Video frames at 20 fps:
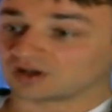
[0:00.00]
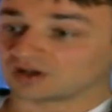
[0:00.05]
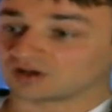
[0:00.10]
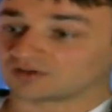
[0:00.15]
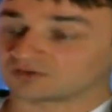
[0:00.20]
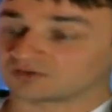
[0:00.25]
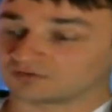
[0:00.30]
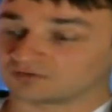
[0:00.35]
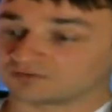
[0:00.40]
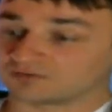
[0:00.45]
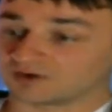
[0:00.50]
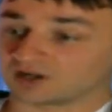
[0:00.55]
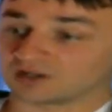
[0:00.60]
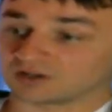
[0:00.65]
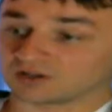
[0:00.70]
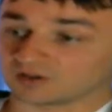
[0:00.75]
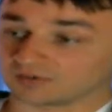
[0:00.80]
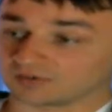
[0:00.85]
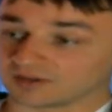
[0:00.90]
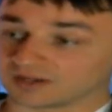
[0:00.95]
to
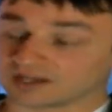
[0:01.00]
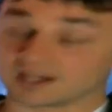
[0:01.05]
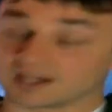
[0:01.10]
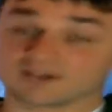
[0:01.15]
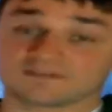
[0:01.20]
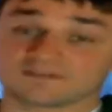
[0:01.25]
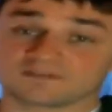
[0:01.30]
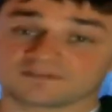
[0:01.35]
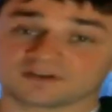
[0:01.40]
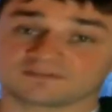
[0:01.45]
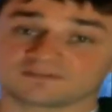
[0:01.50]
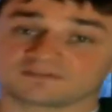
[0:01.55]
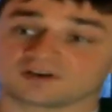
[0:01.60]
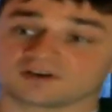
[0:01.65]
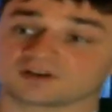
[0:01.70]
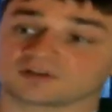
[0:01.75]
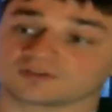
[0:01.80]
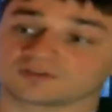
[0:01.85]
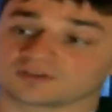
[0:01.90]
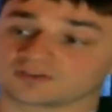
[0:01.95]
follow that if they
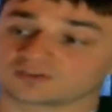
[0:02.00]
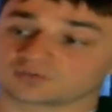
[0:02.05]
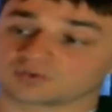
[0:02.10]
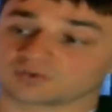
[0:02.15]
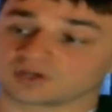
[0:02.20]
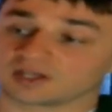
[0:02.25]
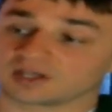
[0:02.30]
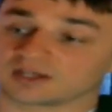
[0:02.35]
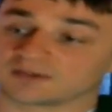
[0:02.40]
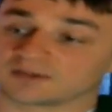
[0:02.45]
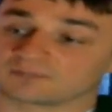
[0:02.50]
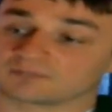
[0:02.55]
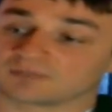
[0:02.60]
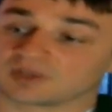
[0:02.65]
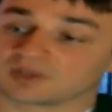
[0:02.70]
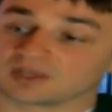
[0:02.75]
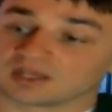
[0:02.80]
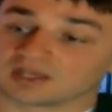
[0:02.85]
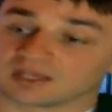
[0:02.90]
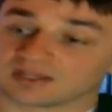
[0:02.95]
follow this way,
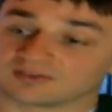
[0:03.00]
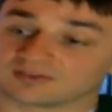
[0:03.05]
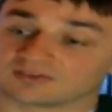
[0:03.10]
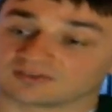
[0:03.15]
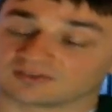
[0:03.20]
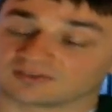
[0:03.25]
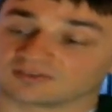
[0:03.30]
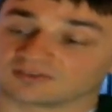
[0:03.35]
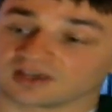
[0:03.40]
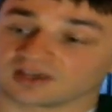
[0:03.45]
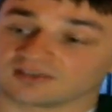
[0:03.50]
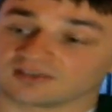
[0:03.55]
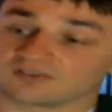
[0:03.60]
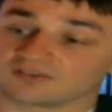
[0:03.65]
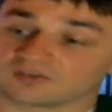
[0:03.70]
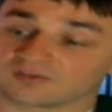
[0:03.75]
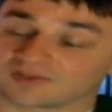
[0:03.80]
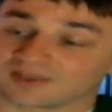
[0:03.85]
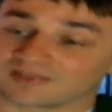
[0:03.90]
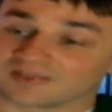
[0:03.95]
it's designed
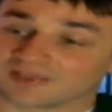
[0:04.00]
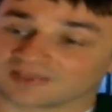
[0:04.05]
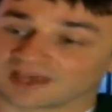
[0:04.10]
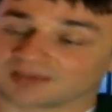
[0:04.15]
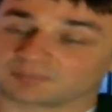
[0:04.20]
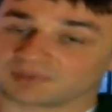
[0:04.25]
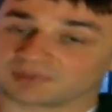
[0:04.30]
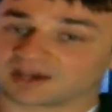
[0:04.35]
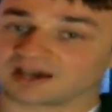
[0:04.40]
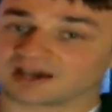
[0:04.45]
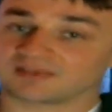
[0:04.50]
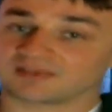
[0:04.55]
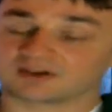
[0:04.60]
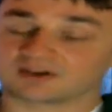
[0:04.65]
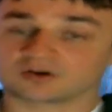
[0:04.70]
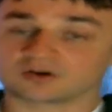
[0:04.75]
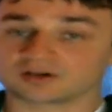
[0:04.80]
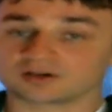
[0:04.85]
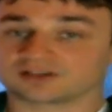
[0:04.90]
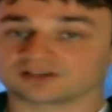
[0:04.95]
so that that path that
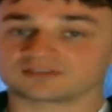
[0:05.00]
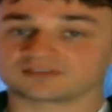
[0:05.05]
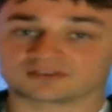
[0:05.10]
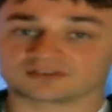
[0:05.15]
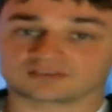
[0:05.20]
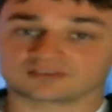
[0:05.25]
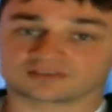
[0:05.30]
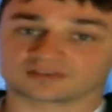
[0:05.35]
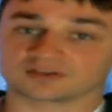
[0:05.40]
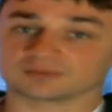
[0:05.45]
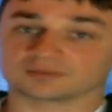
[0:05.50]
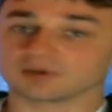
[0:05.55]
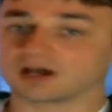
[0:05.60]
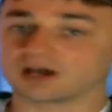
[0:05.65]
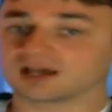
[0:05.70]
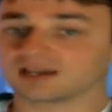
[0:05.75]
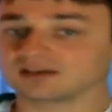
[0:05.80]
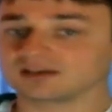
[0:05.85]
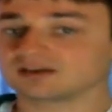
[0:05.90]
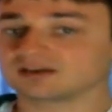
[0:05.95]
already exists in their mind